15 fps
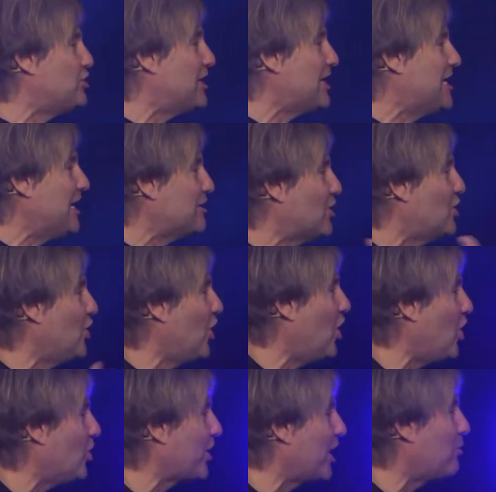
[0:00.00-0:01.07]
to get the
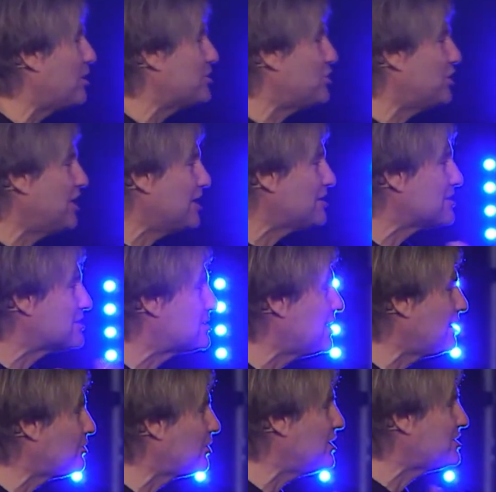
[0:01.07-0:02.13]
gold and I want you to get the
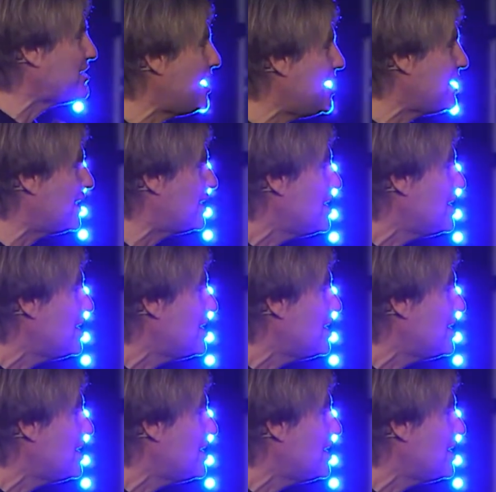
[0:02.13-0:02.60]
silver and take it.